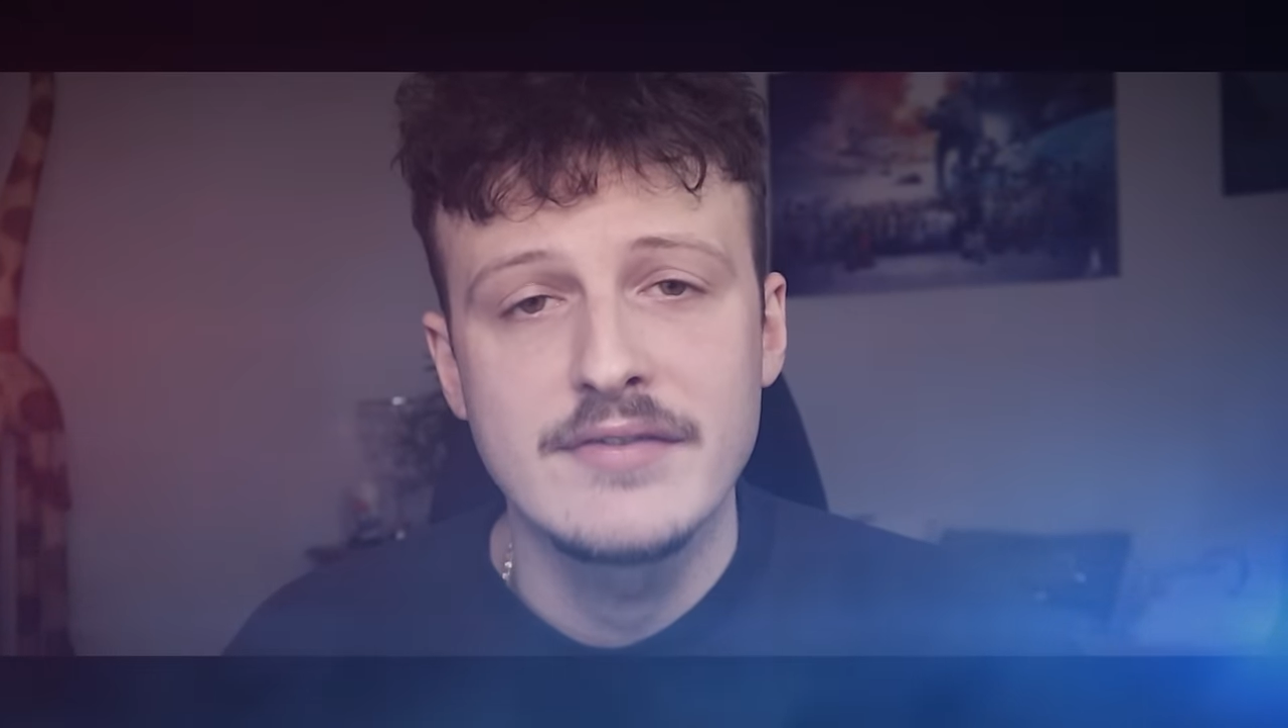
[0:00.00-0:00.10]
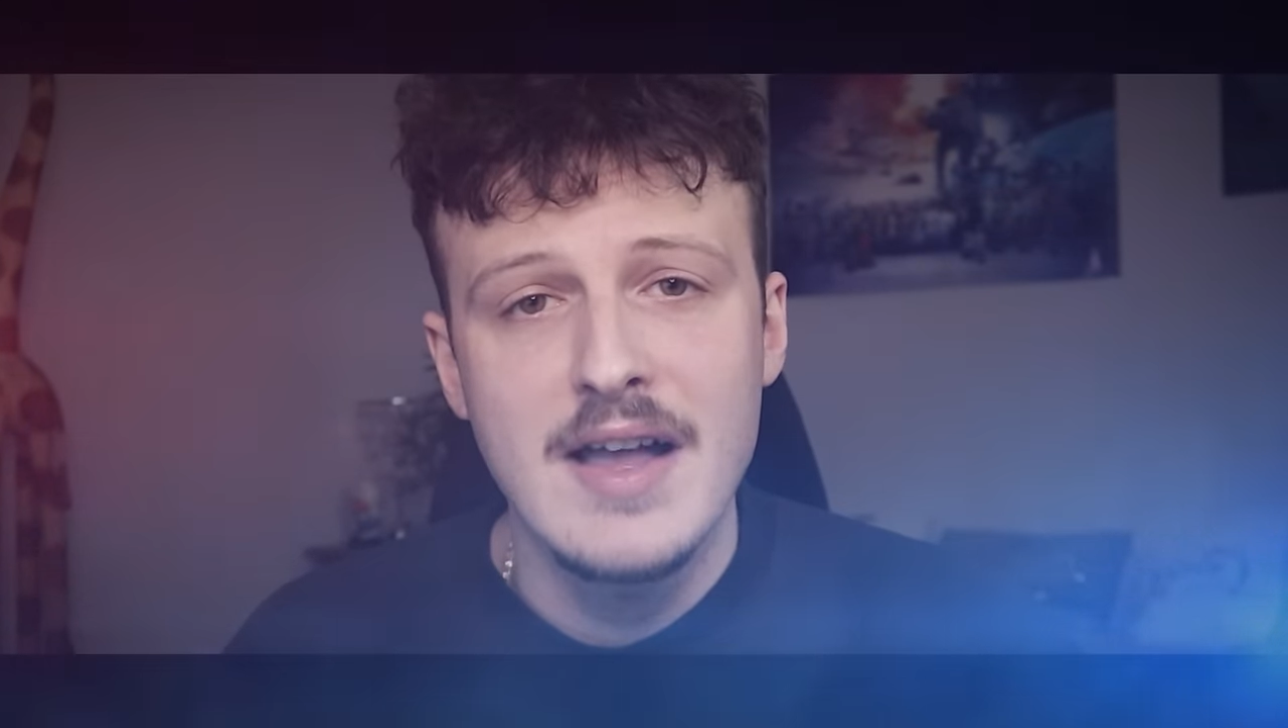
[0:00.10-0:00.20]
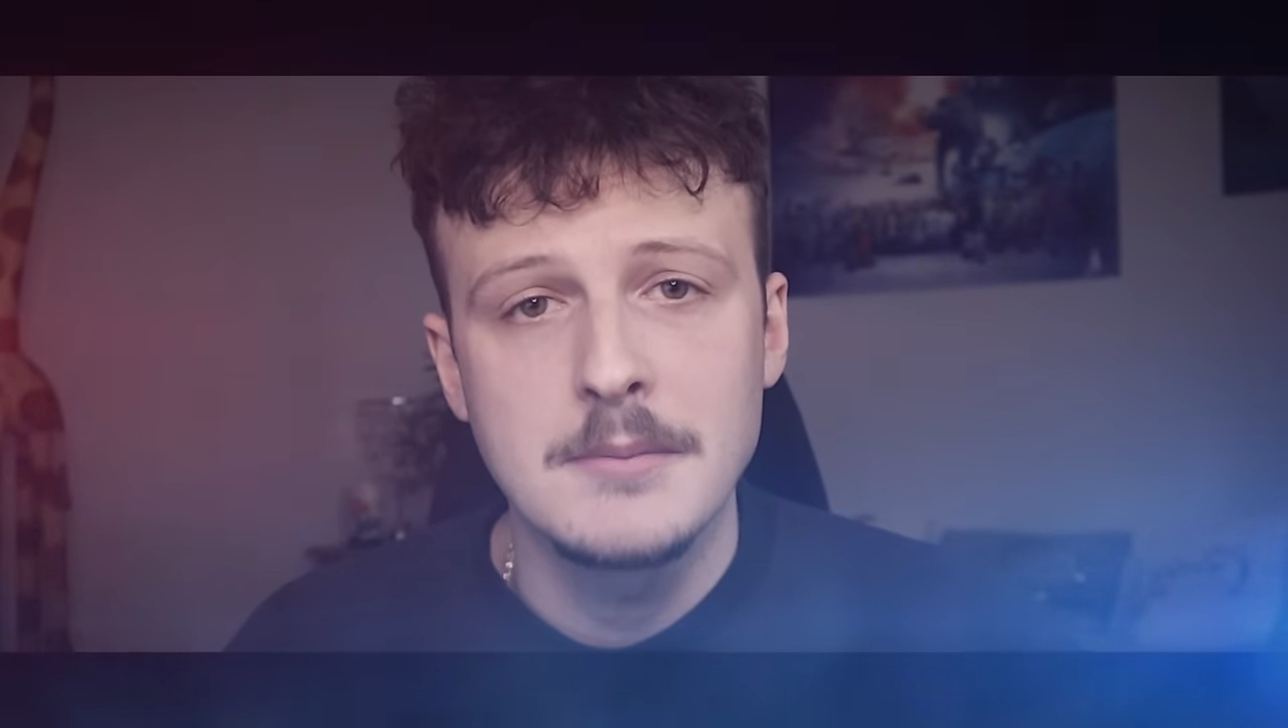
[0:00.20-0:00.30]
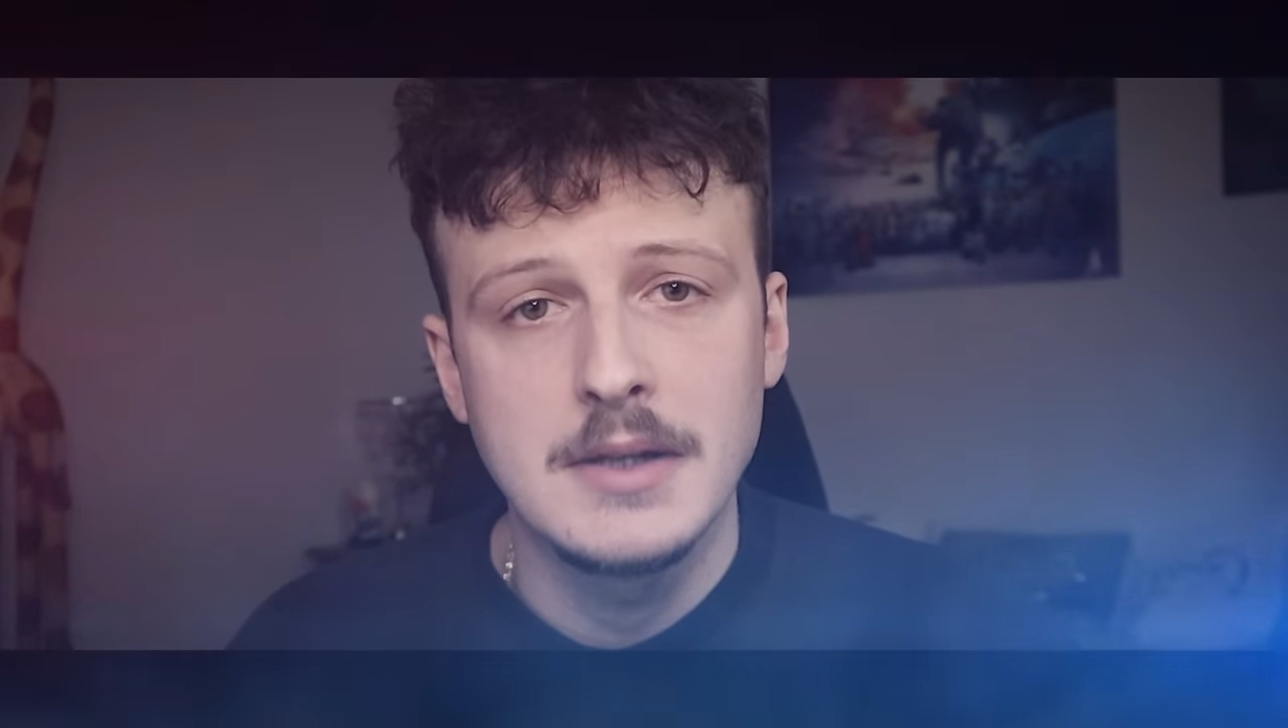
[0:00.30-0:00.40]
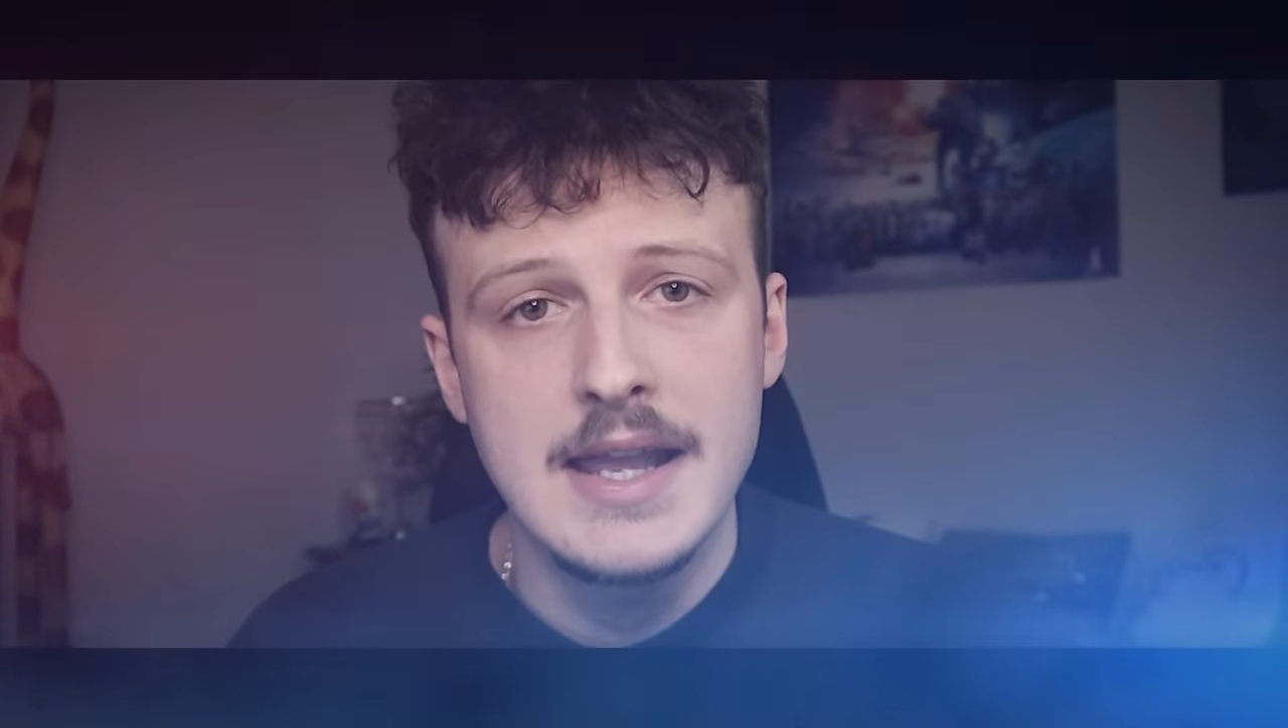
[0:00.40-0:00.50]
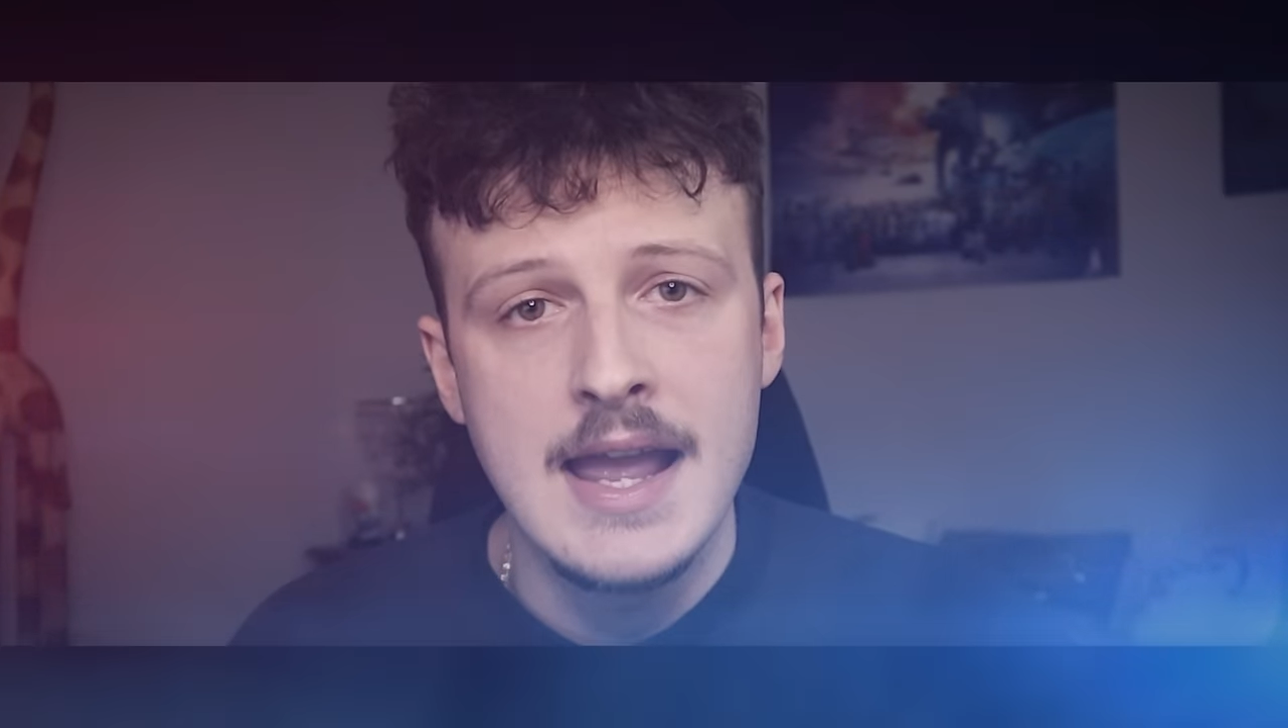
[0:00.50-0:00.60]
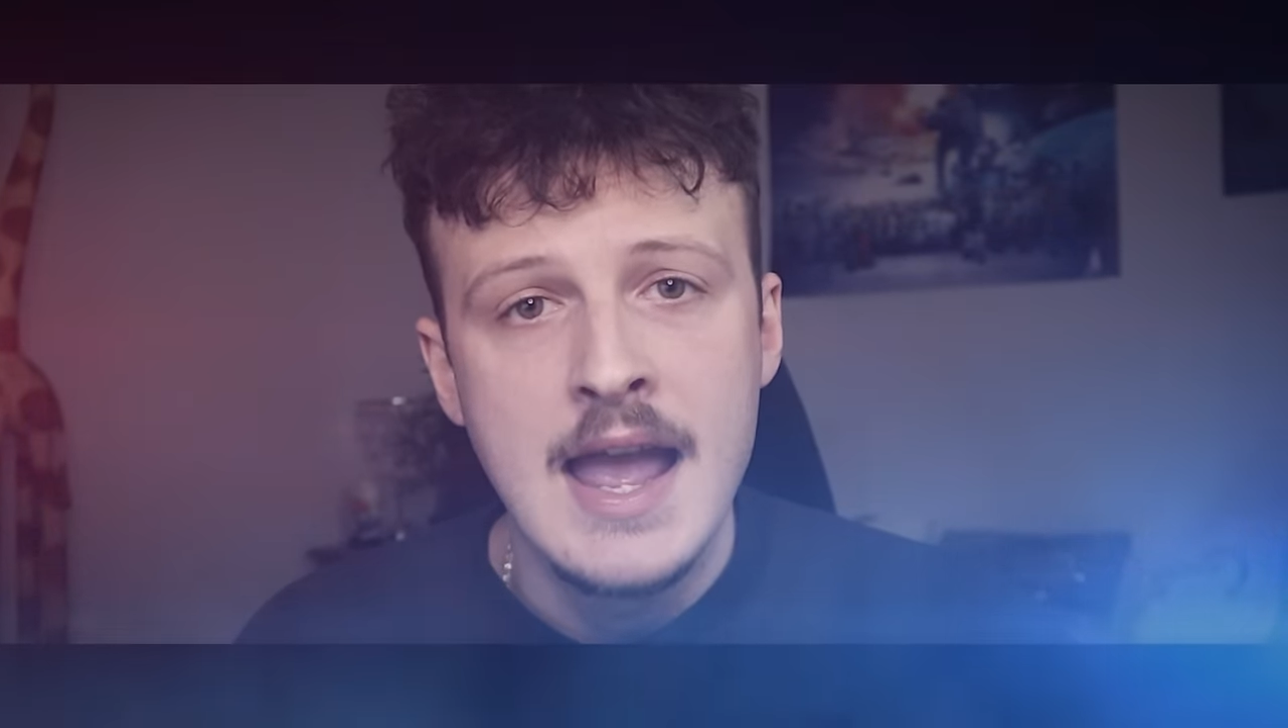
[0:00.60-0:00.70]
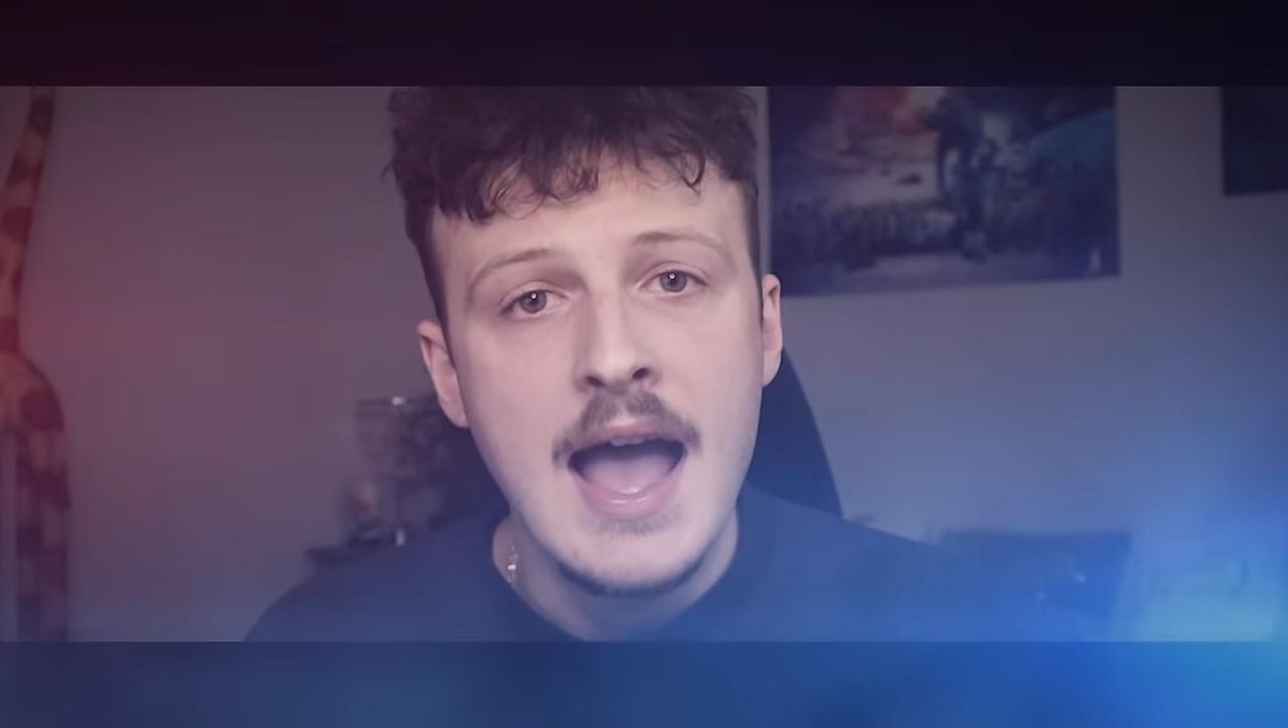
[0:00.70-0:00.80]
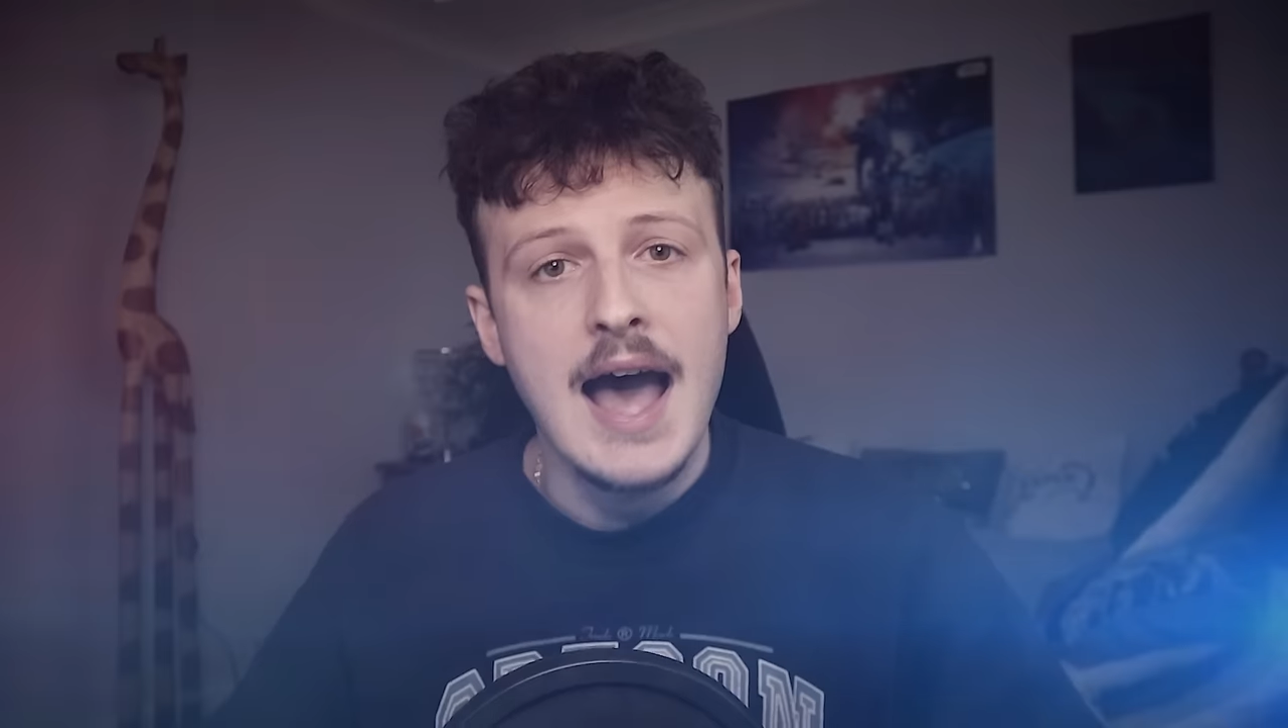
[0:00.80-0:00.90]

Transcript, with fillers: family,